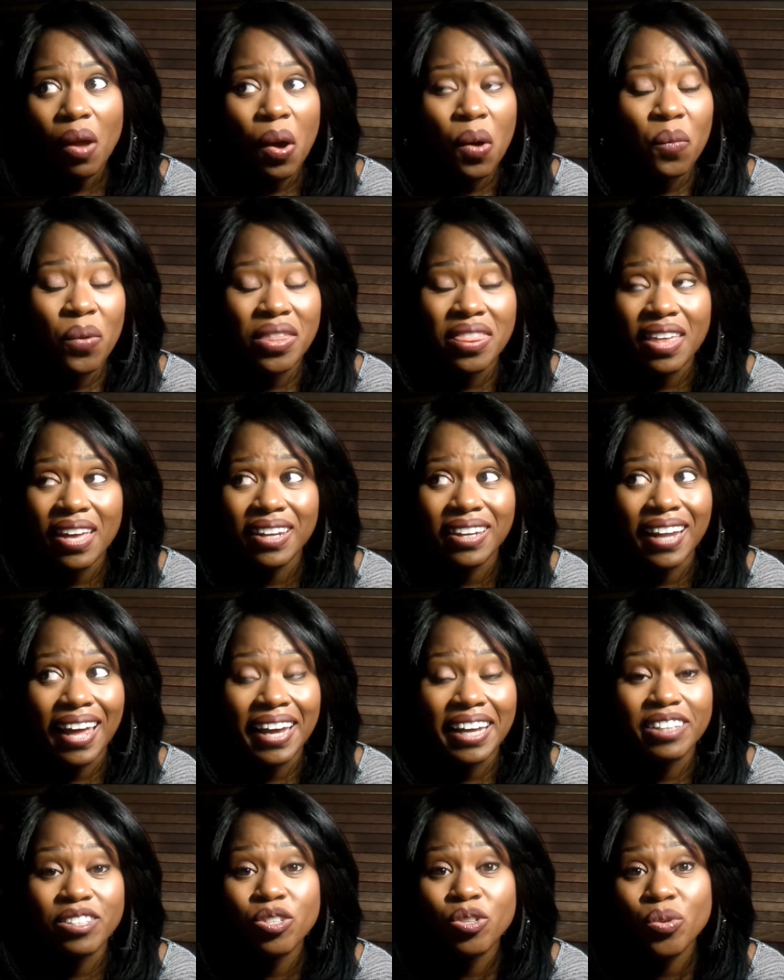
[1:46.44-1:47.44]
within
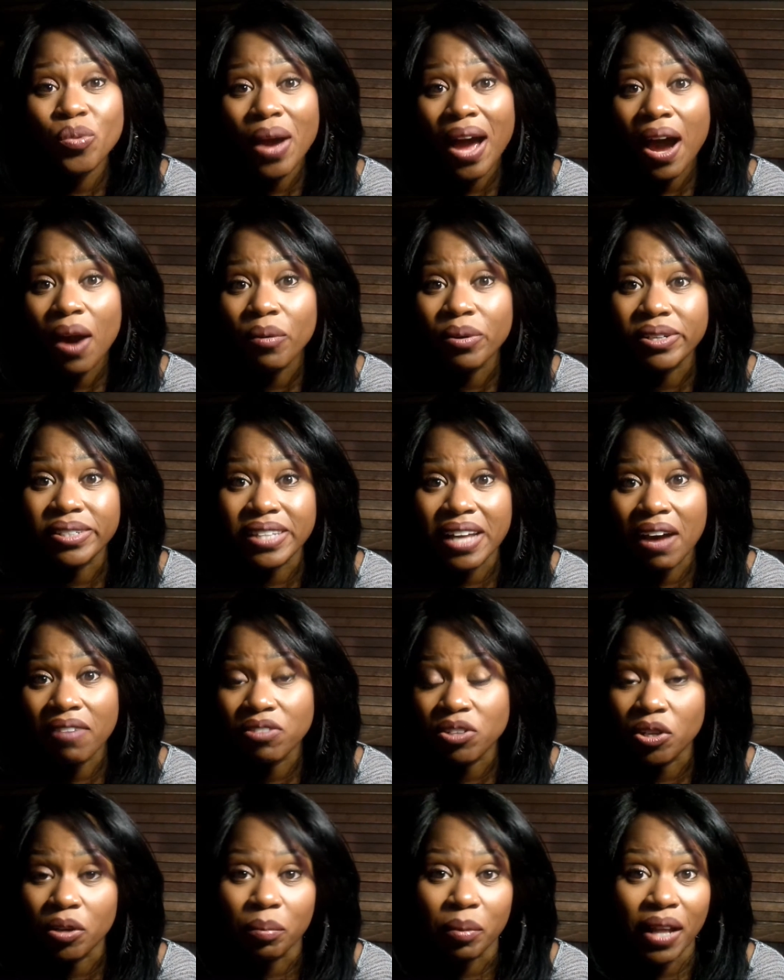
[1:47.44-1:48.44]
like two hours
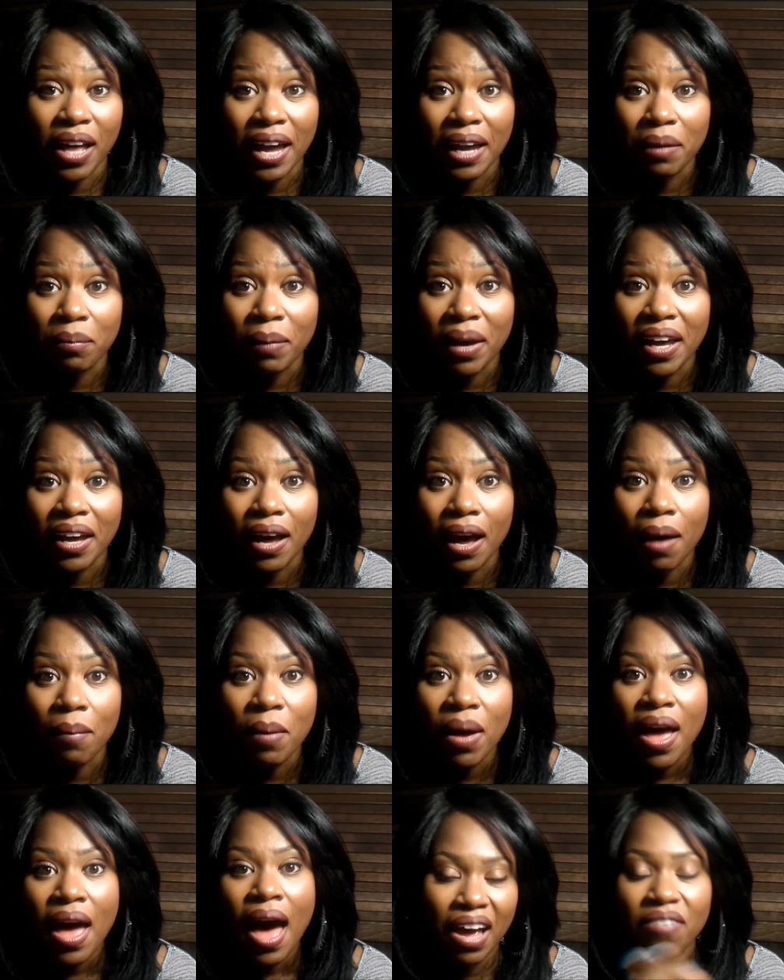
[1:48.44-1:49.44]
after applying makeup.
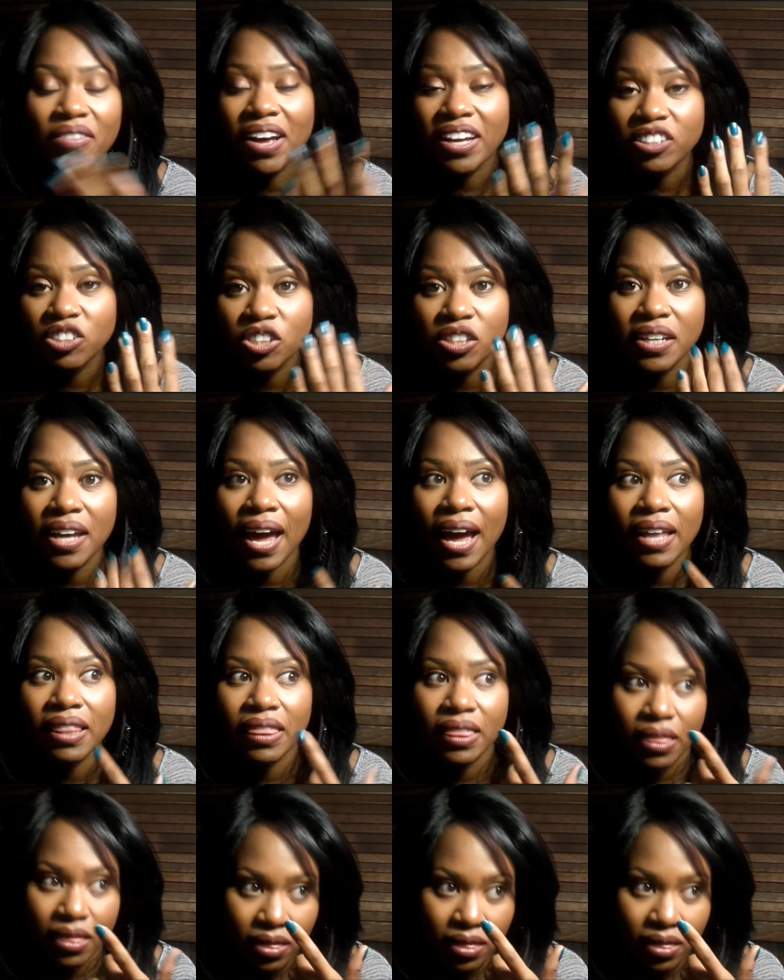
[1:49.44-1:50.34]
I've actually had